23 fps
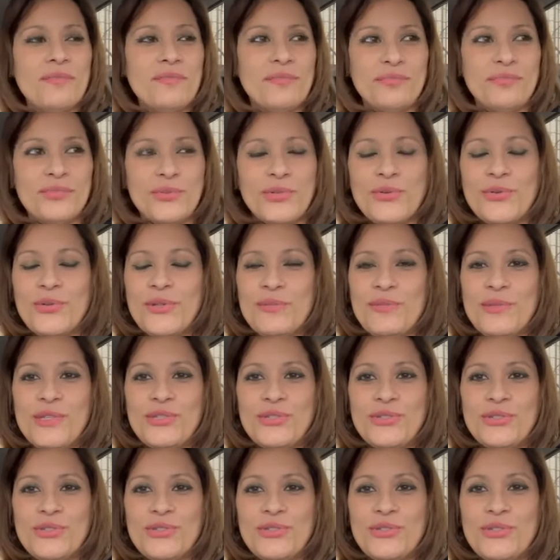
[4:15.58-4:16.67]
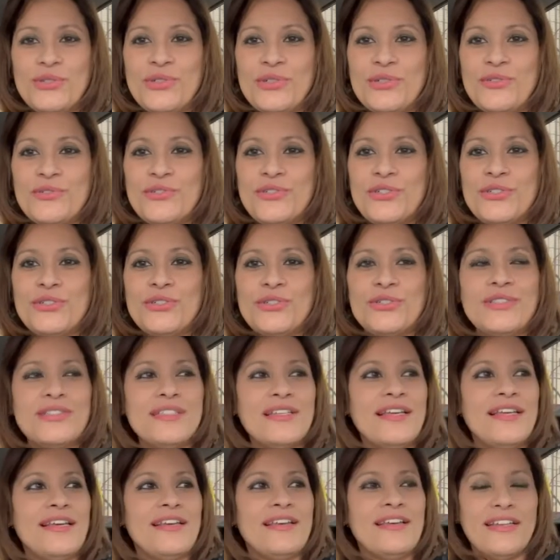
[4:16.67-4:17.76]
throw them into the universe
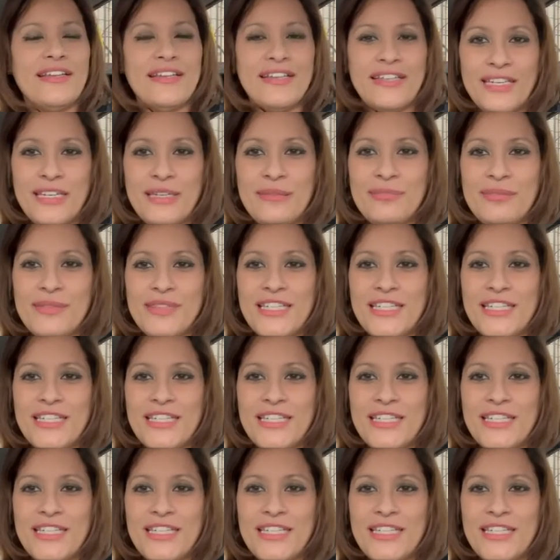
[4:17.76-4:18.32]
keep